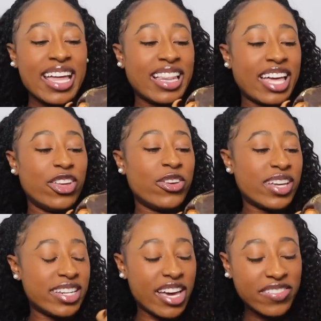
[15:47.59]
like you
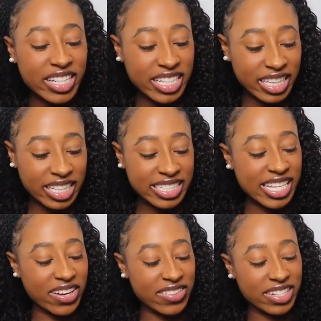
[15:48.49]
can definitely
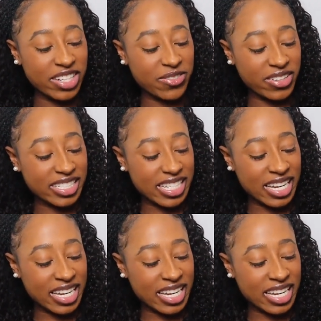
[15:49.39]
tell the difference